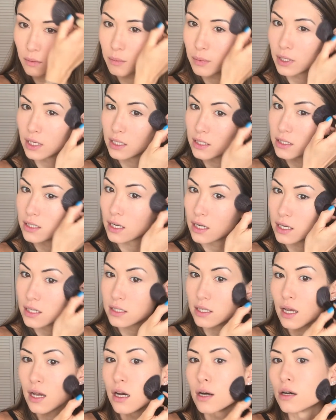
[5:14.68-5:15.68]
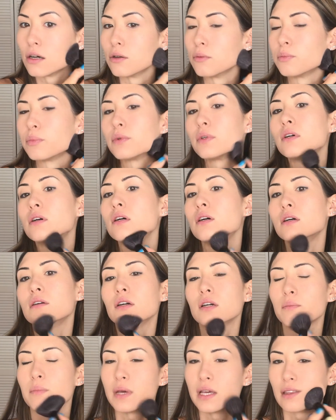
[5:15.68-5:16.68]
but it does help
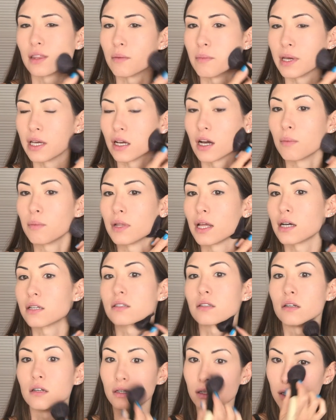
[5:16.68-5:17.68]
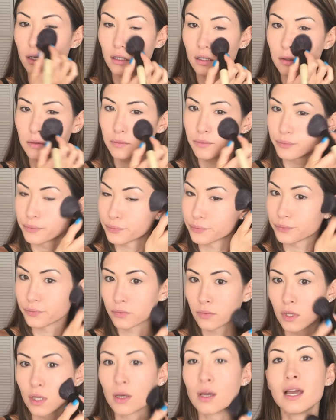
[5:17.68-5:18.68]
make the makeup last longer.
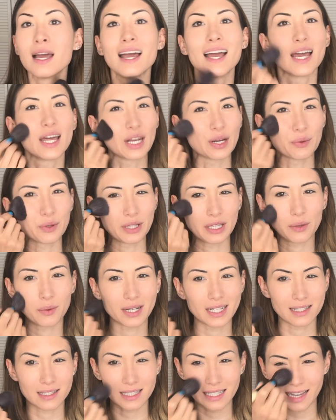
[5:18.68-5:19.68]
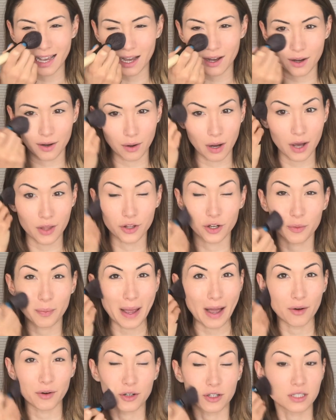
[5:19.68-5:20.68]
And I really want to see how other
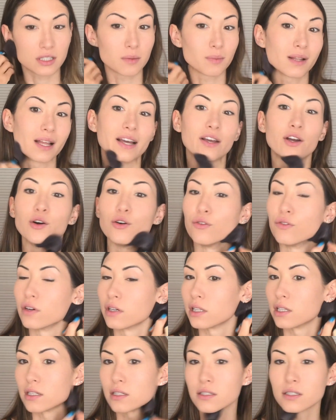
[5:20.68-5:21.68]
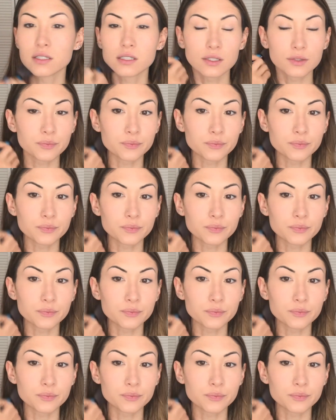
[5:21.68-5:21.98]
powders apply over this.